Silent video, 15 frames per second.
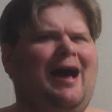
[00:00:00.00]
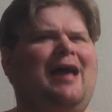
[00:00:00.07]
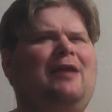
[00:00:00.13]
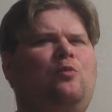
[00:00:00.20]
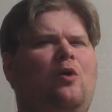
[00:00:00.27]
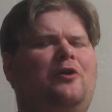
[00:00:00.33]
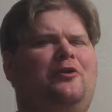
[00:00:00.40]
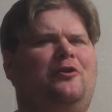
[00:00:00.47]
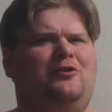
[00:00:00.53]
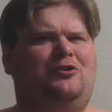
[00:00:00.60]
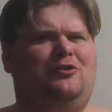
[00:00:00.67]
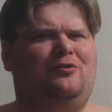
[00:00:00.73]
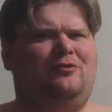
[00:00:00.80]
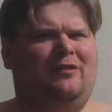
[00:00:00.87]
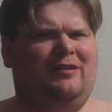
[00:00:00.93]
I'd want her to
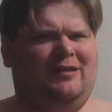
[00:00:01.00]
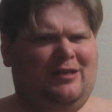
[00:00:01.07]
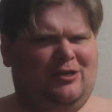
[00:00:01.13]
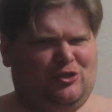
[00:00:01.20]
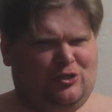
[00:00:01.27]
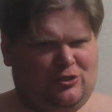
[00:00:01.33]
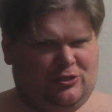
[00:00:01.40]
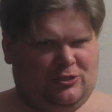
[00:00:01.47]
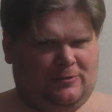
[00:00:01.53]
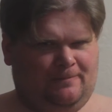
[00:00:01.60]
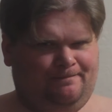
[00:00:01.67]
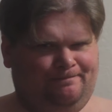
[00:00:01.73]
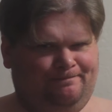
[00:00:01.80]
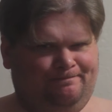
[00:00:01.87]
do the dishes.